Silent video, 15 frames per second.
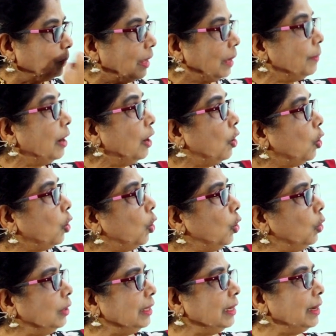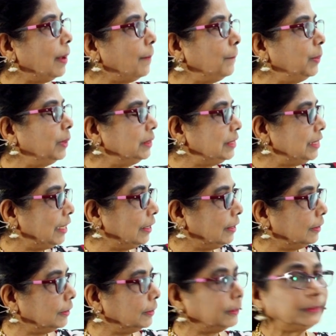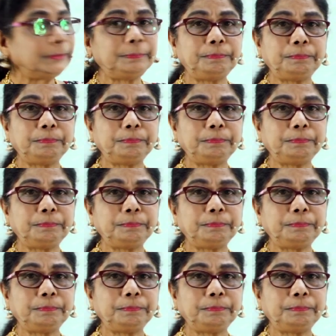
Among all the numbers here,